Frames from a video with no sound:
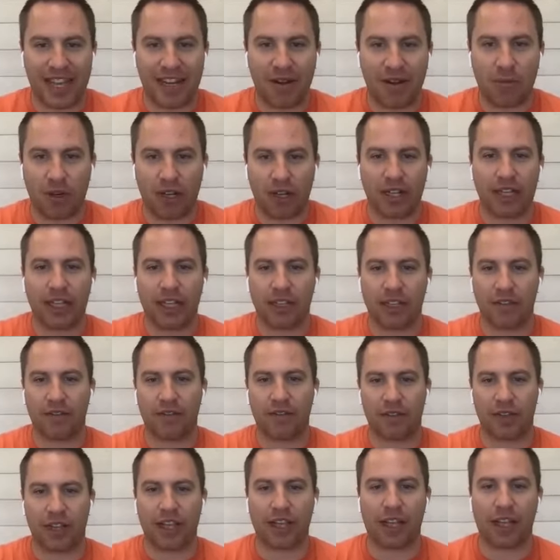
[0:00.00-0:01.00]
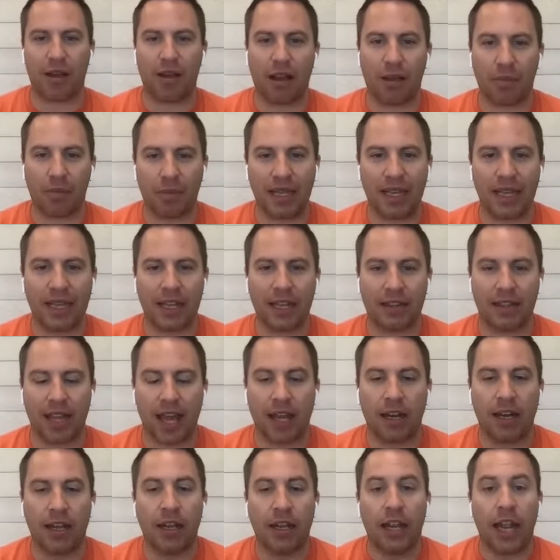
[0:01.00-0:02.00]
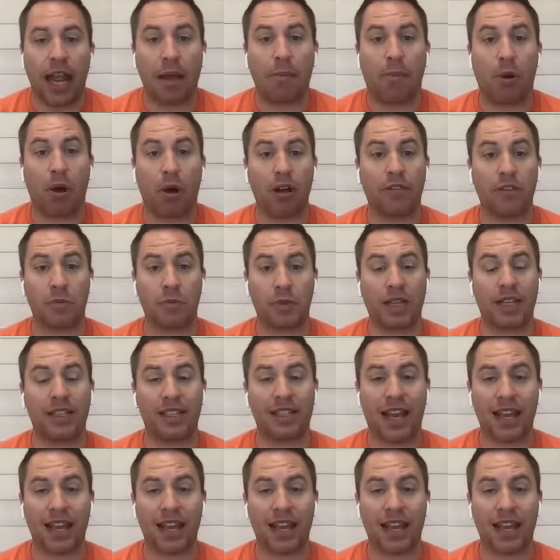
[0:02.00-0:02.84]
And we're going to give like a, a peek at that. And part of it's because I